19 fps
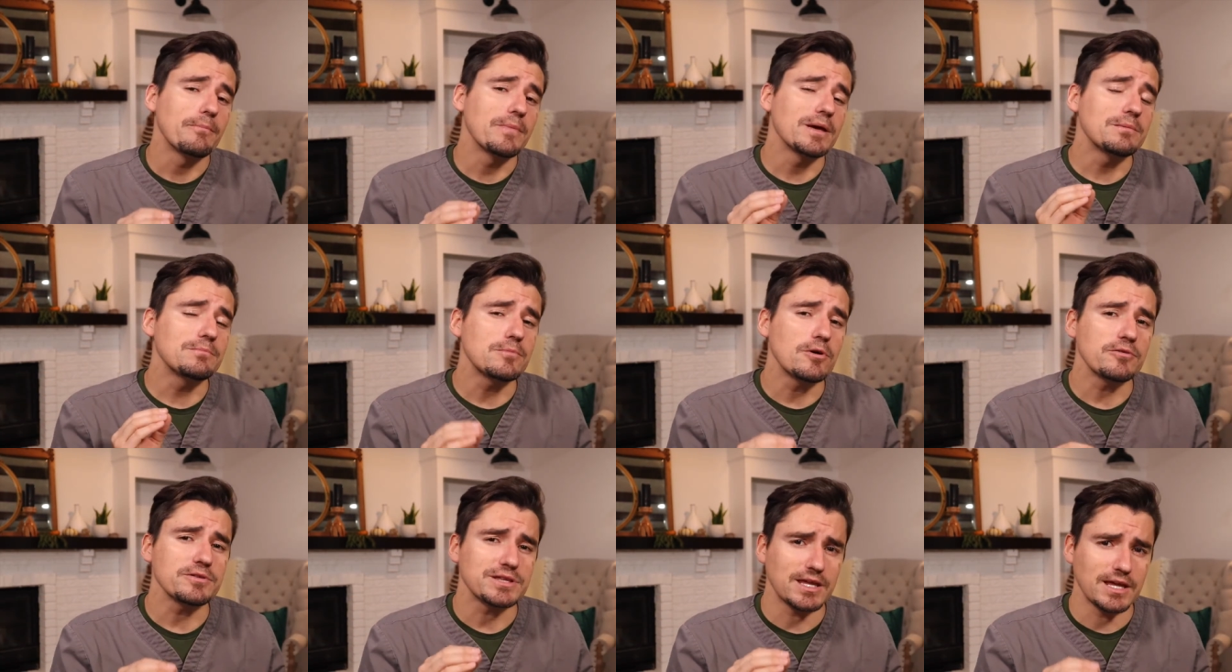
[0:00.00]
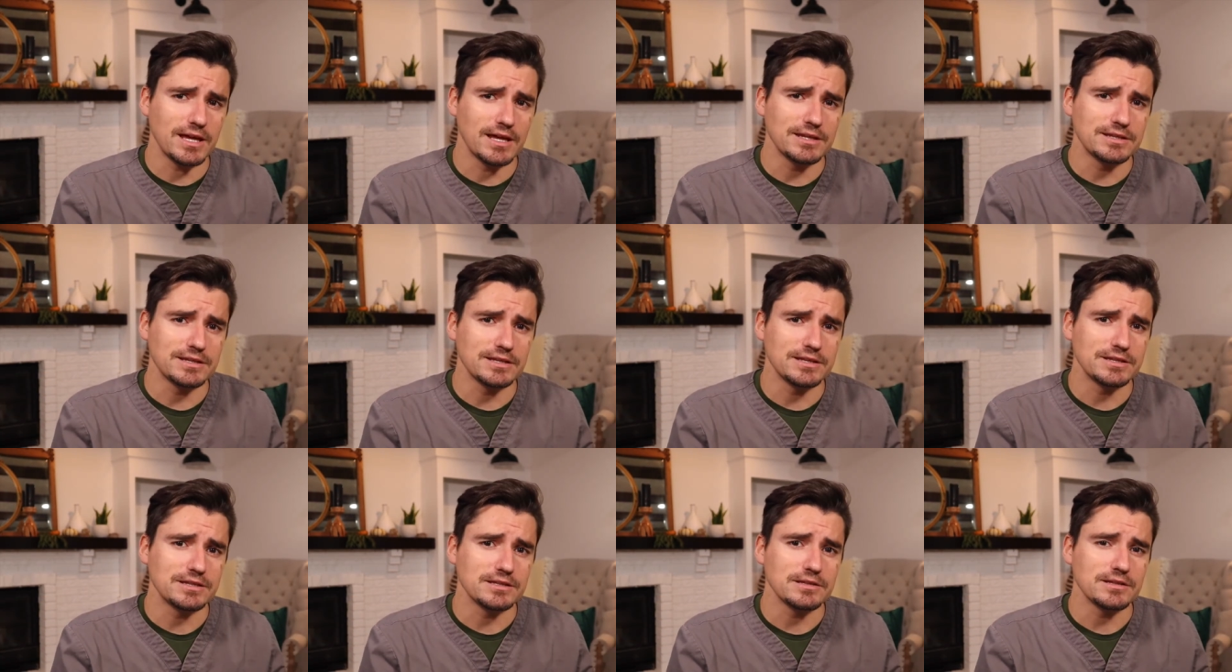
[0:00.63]
In most
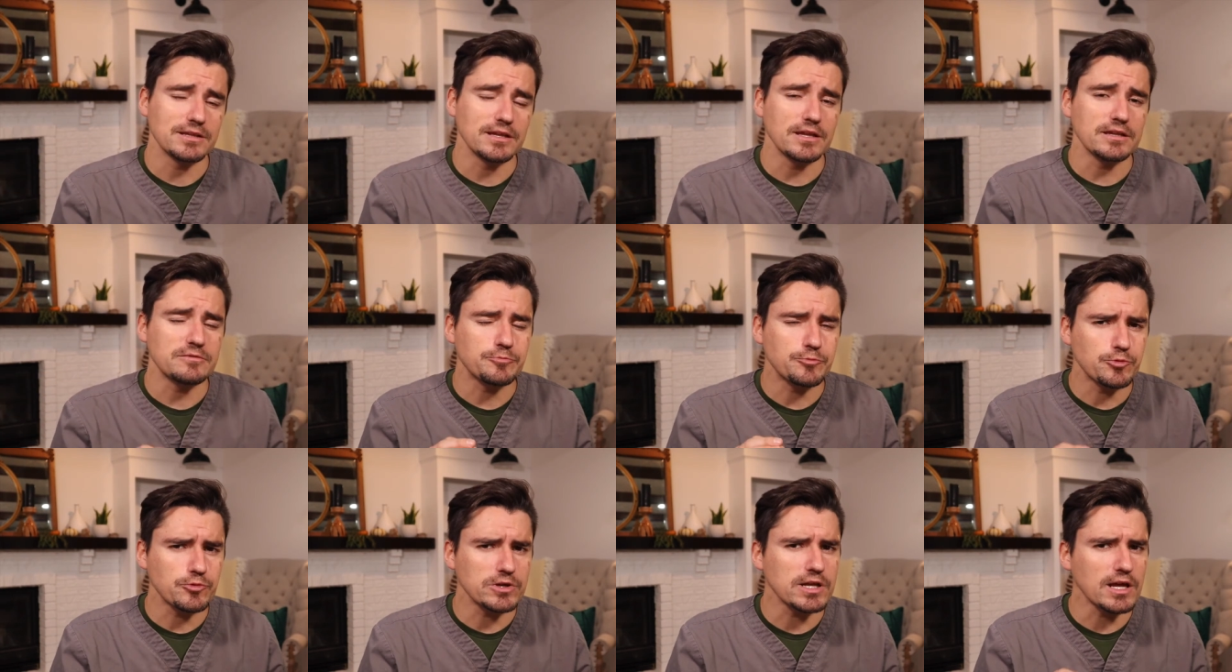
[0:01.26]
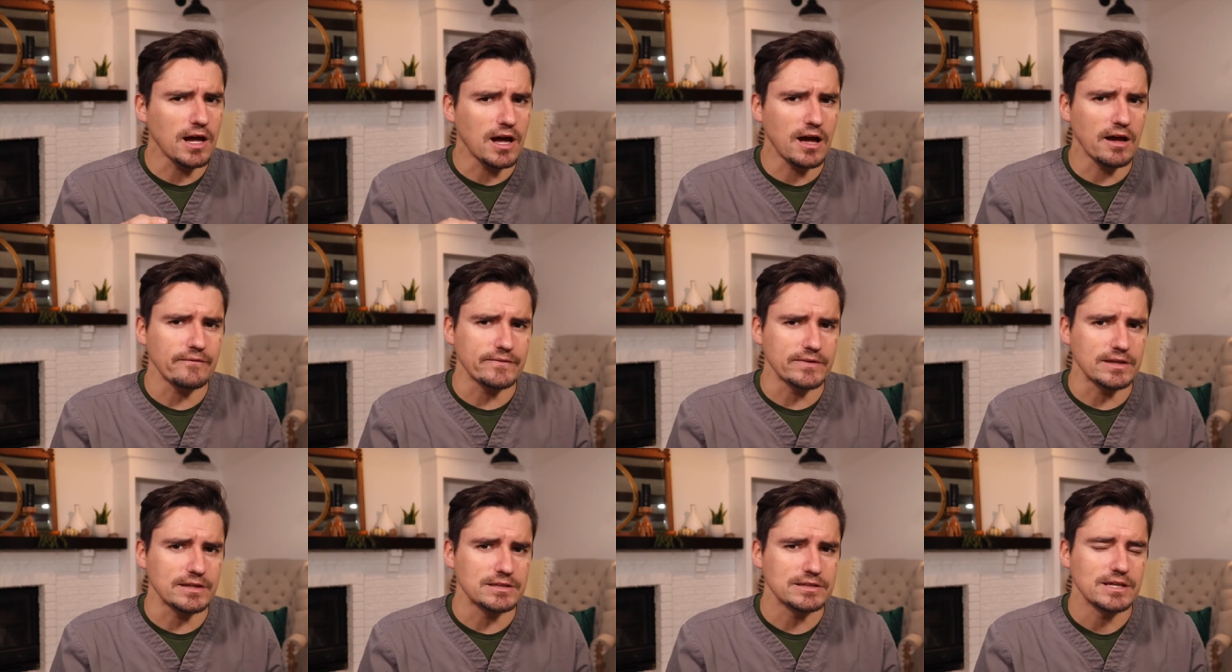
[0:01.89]
cases, it's pretty
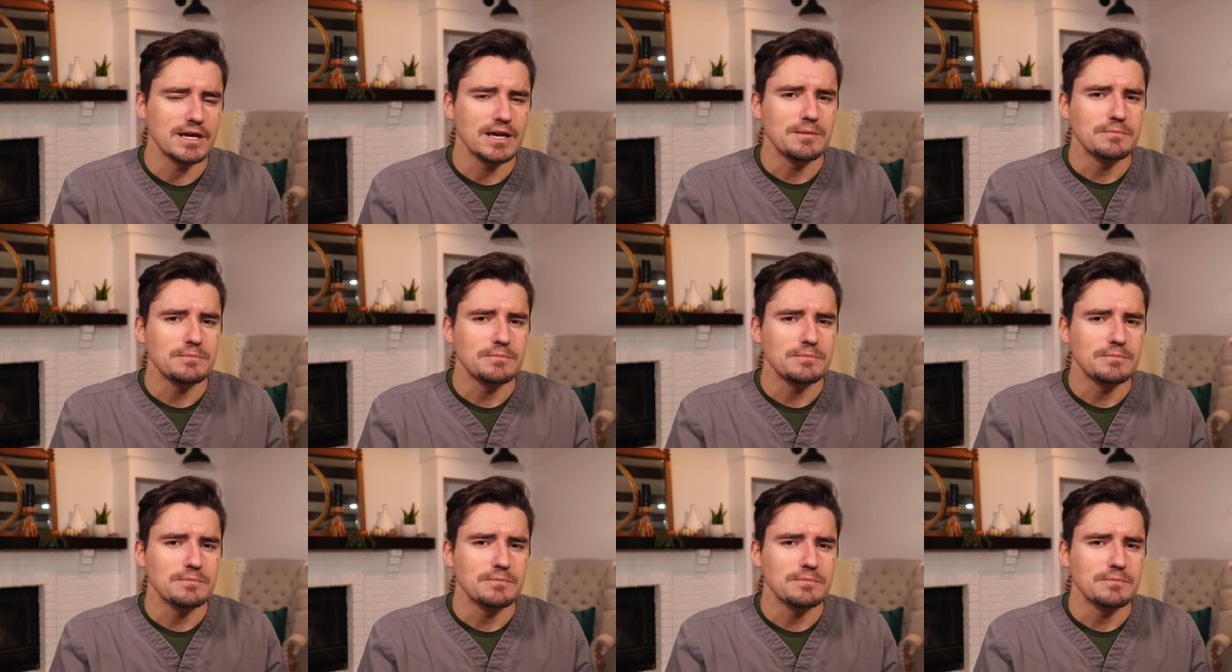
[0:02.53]
obvious